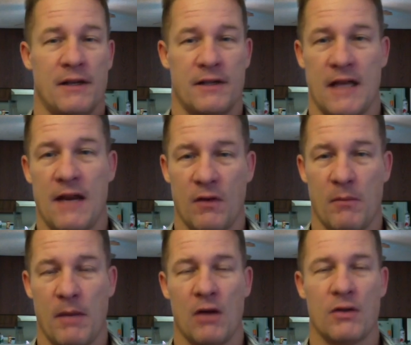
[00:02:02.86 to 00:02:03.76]
save your
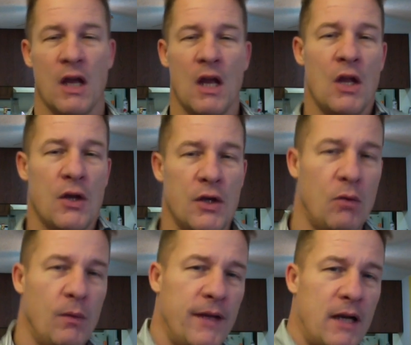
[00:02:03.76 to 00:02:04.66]
marriage. You know,
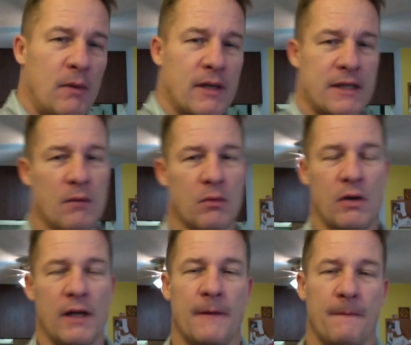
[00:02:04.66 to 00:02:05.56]
one thing I want to say real
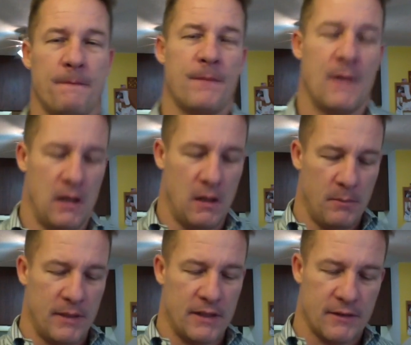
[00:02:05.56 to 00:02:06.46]
quick,
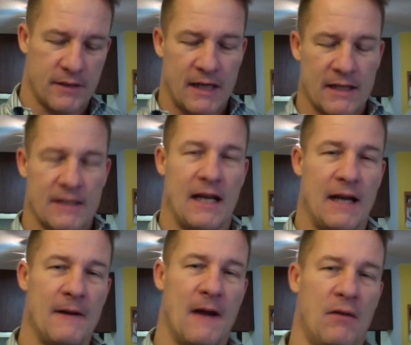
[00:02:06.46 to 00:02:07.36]
because it's kind of
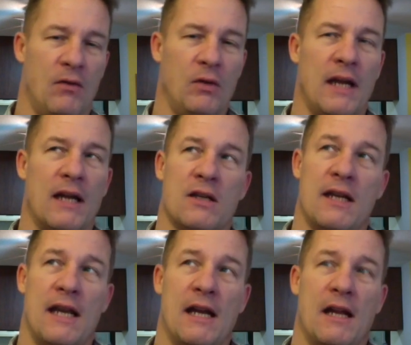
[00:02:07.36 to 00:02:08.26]
sad. I've only actually
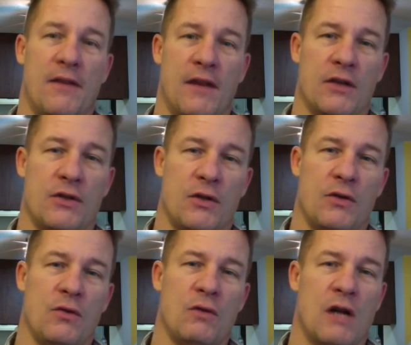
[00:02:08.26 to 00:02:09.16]
had, I think,
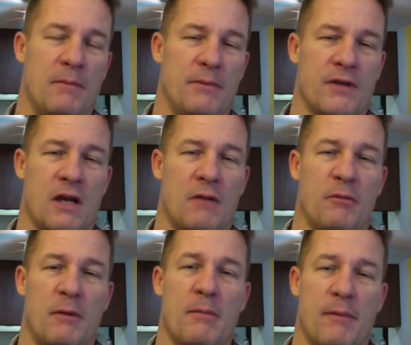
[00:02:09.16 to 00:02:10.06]
2 couples come to
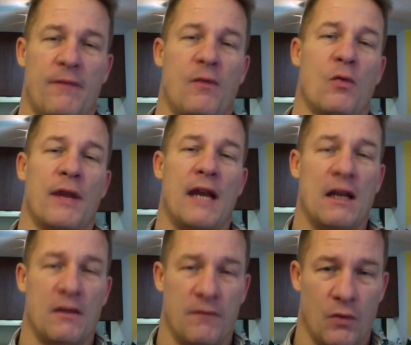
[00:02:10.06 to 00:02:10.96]
me before they
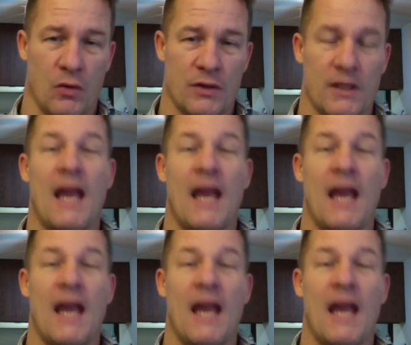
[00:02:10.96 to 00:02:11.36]
got divorced,